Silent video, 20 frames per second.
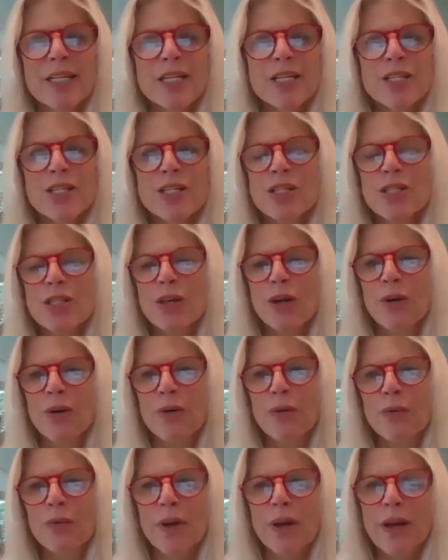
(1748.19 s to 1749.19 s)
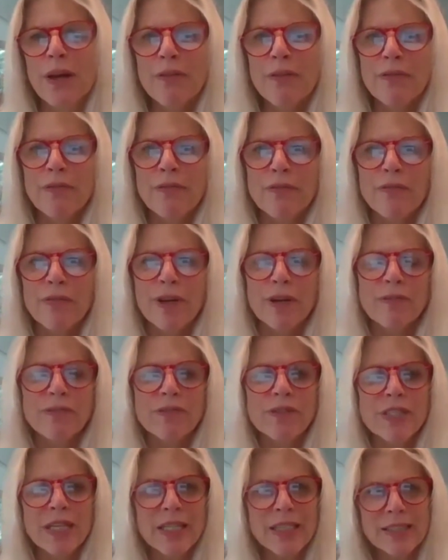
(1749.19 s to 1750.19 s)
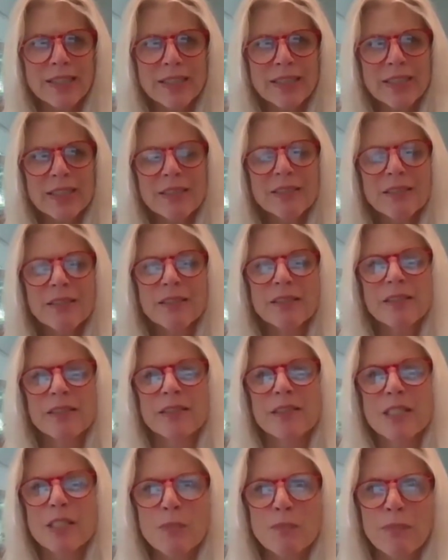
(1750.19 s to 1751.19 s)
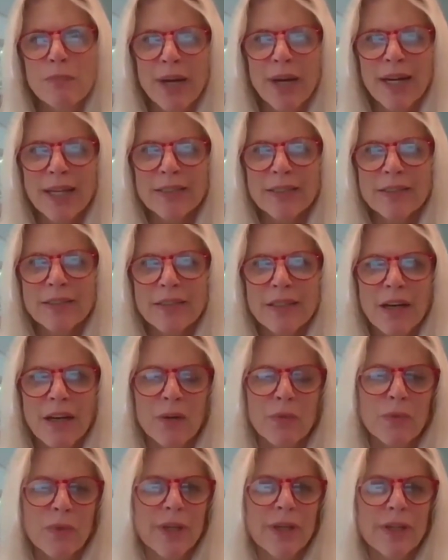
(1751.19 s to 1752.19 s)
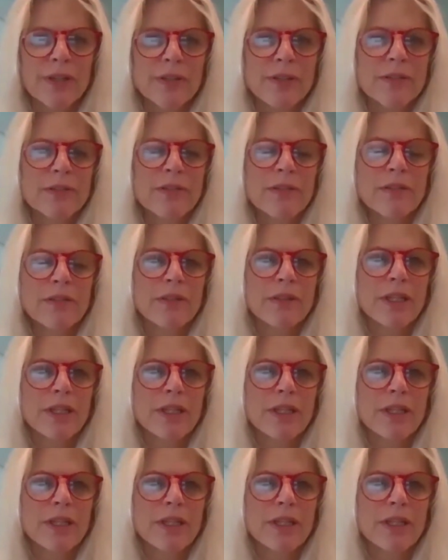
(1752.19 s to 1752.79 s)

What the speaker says: So if dentists suspect a rare